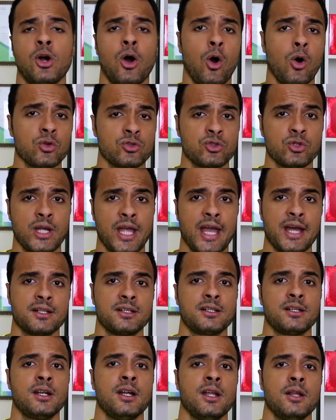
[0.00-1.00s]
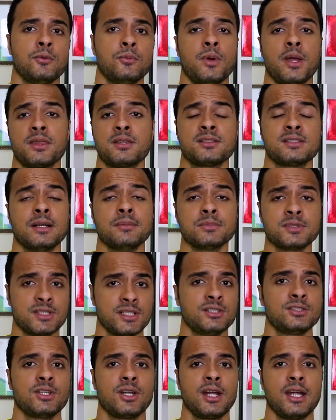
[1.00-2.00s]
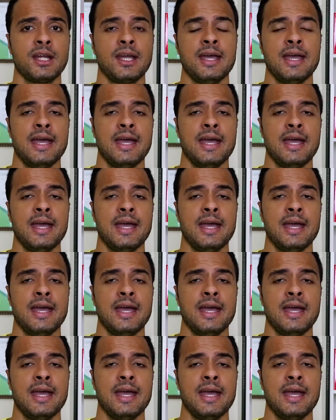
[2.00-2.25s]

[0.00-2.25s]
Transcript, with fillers: all together with some seasoning